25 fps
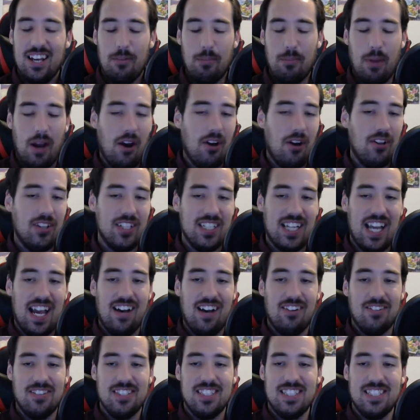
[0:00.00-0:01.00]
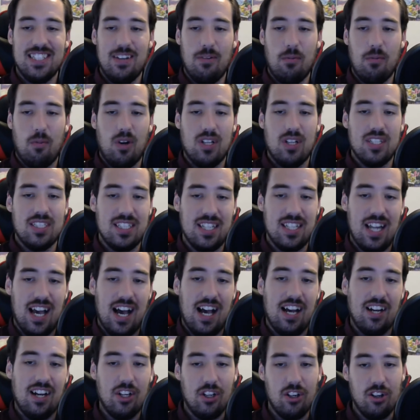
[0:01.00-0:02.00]
By all accounts, it was
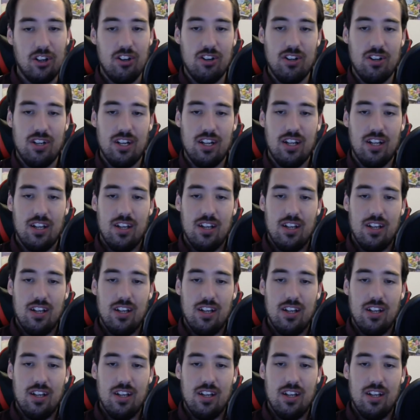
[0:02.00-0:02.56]
not good.